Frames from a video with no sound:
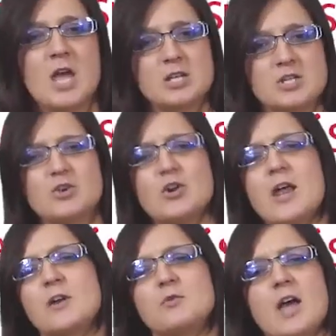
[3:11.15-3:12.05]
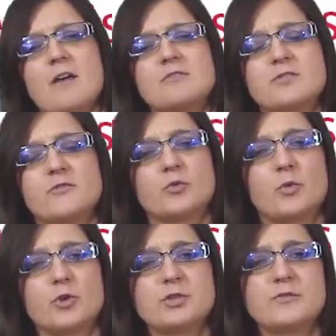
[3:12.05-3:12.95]
Does your language have
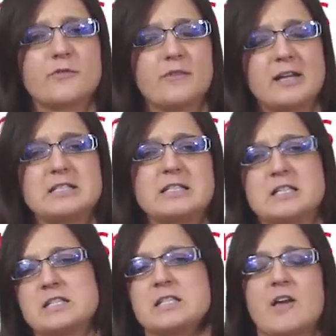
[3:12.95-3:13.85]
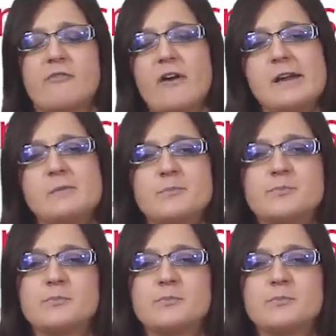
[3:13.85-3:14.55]
different words for fantasy and sci-fi?